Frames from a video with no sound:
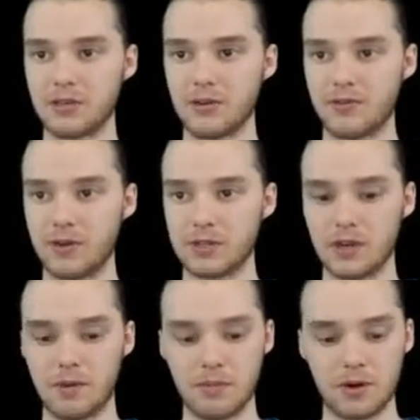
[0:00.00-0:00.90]
enter
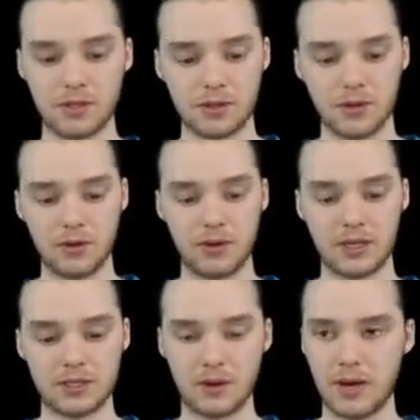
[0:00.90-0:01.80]
first number. So
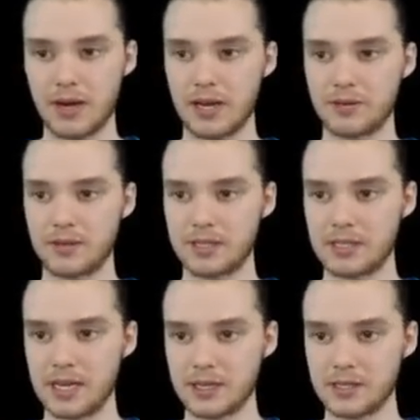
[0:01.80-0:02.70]
let's go ahead and enter
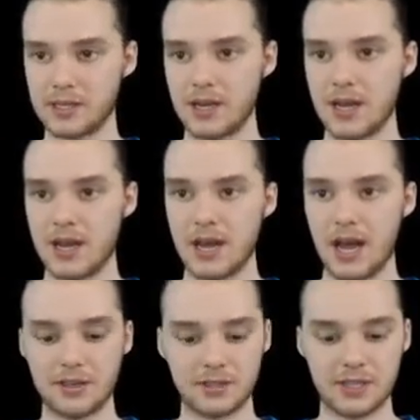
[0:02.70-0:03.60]
6.
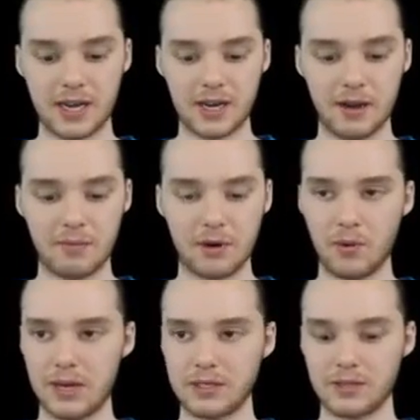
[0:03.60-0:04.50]
Enter second number,
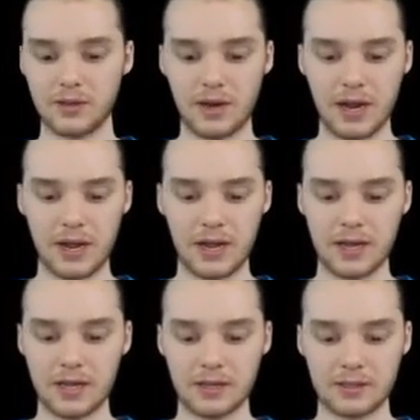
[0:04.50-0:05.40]
we'll enter
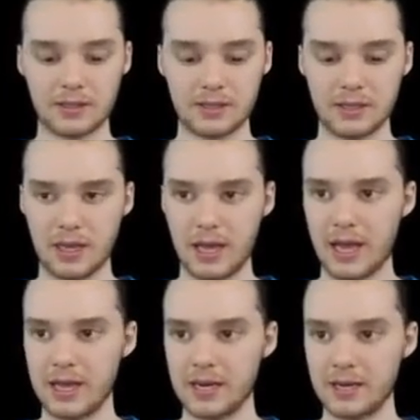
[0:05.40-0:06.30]
a
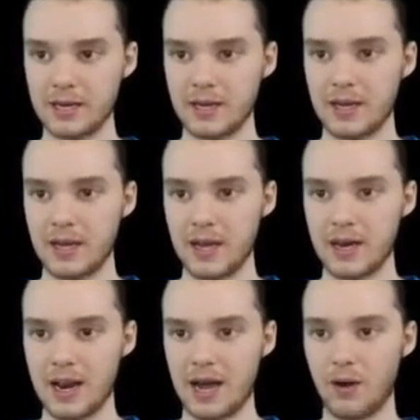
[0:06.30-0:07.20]
8,
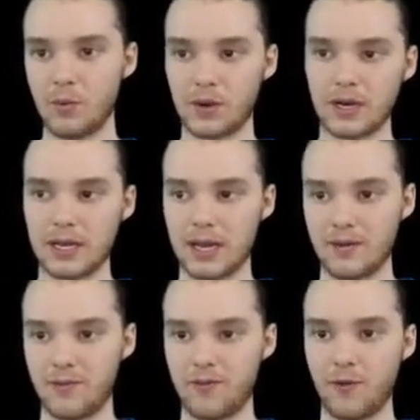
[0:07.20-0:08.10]
and now we're gonna
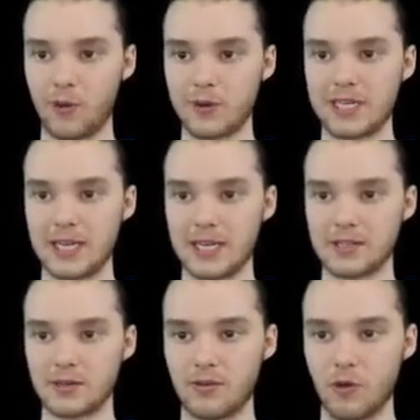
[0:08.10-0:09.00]
get
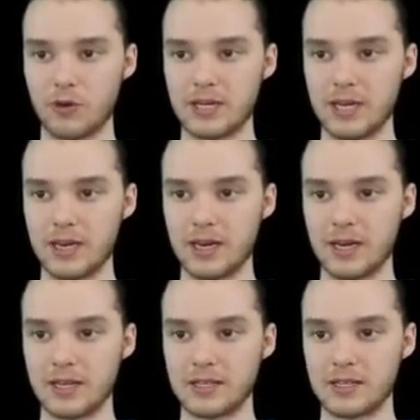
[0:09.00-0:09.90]
14. So 14
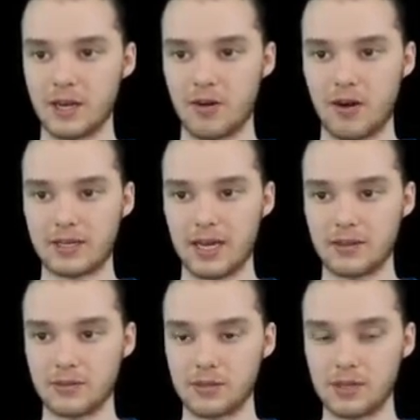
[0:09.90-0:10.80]
is the correct
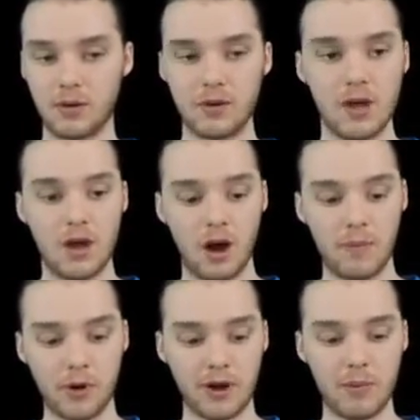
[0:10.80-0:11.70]
answer. So our
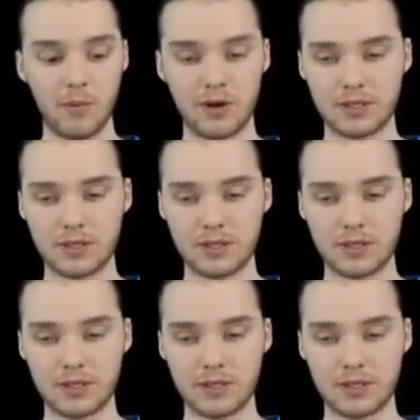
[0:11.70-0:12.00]
program